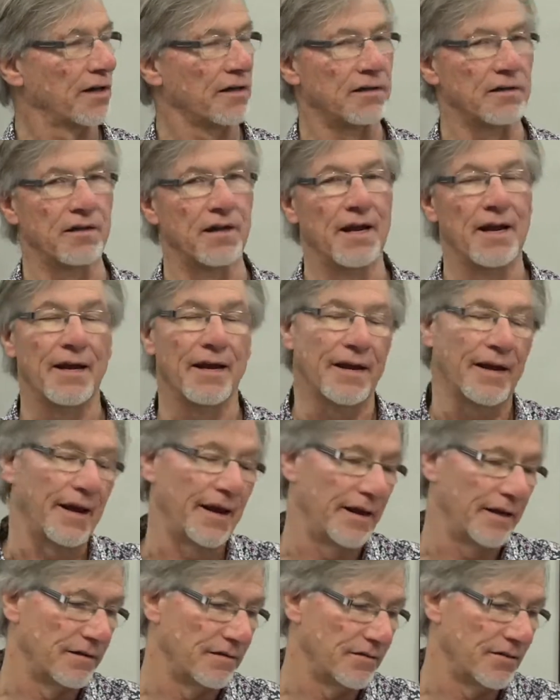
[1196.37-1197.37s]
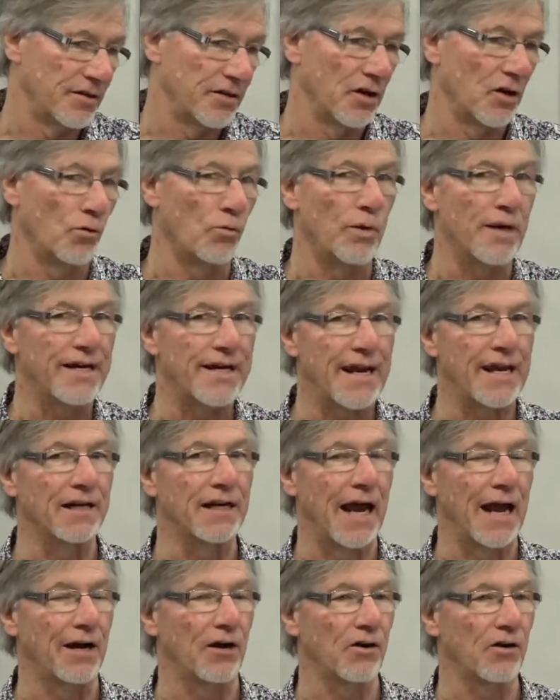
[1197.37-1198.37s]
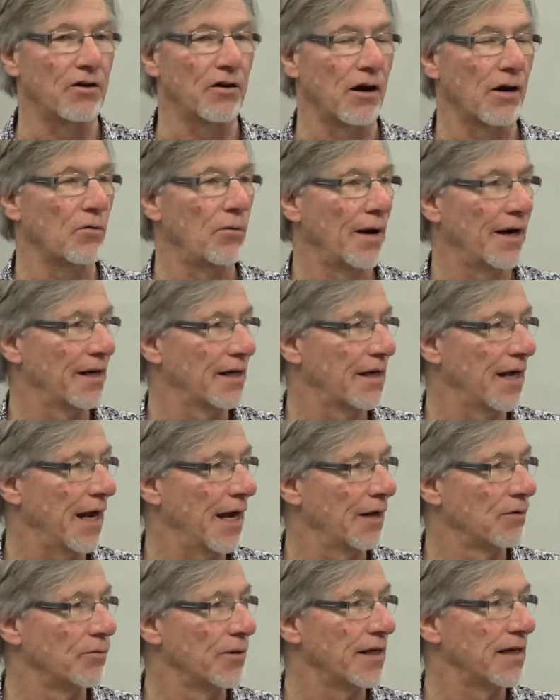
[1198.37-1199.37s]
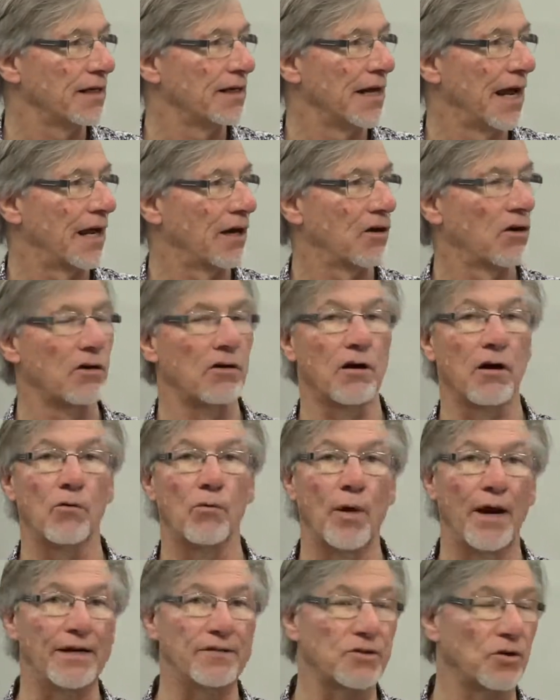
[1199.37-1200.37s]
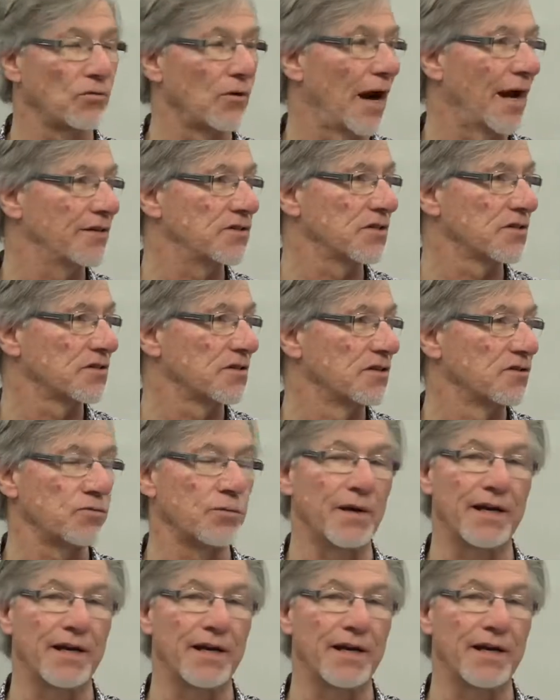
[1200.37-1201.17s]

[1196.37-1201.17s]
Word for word: And, and, you know, we cannot earn our way to God. We cannot earn our way to righteousness. We